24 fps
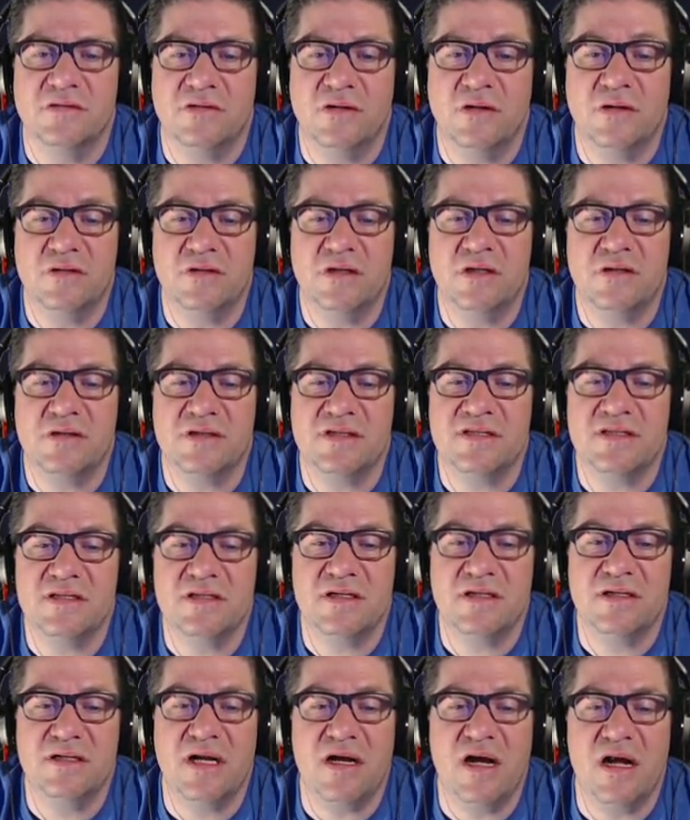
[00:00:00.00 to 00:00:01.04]
Oh no,
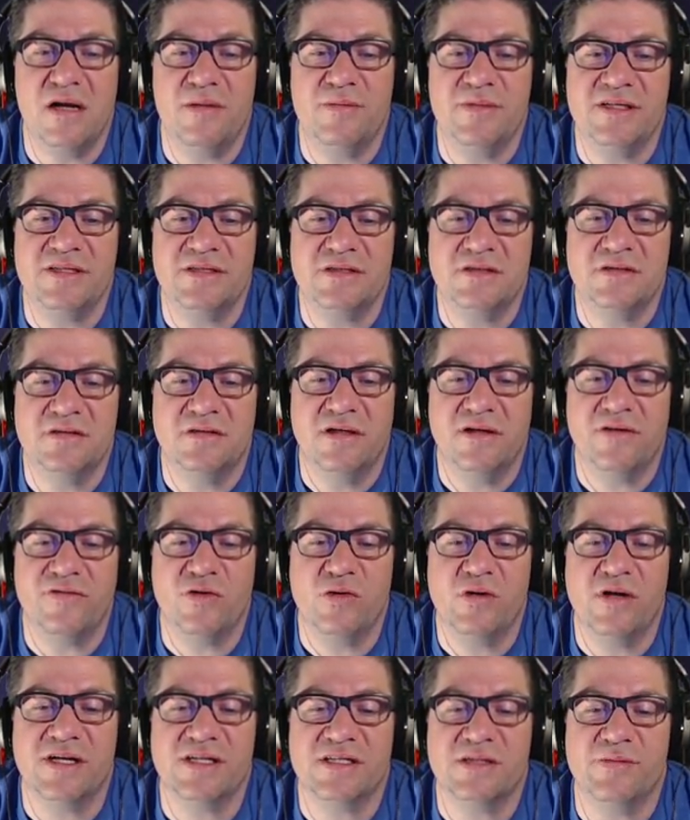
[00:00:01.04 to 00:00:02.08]
anonymous. If
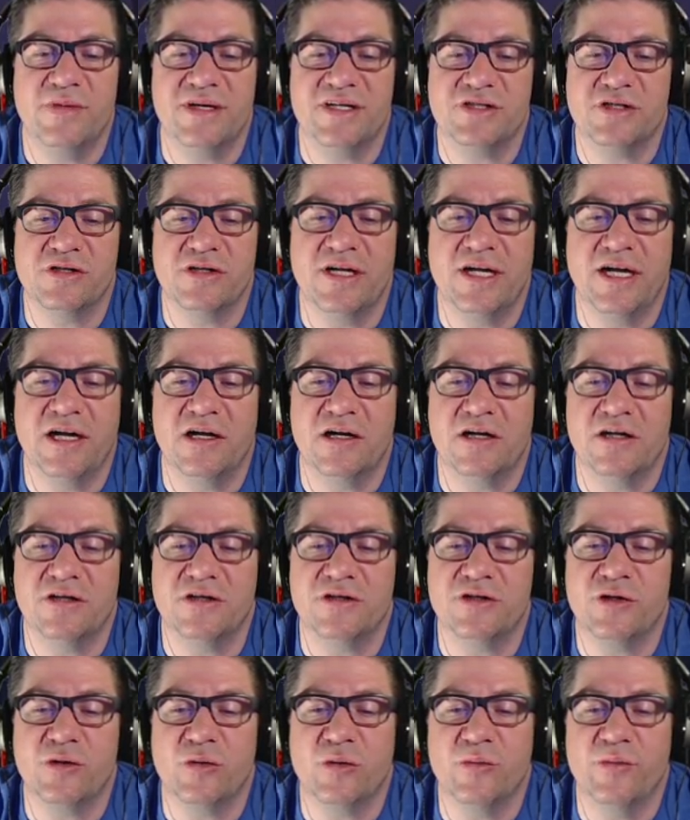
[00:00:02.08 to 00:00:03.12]
you customize your character,
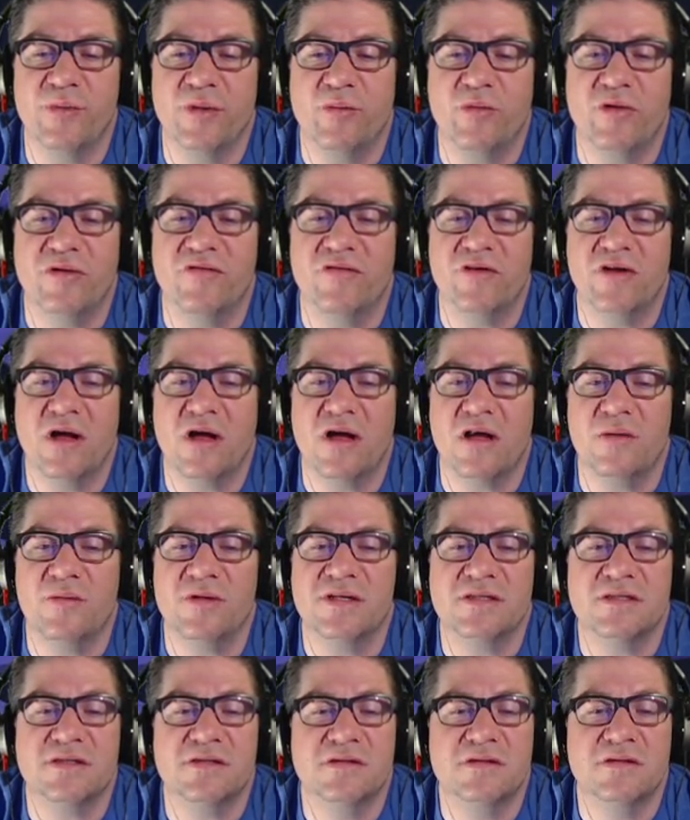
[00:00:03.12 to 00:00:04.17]
you remember of anonymous.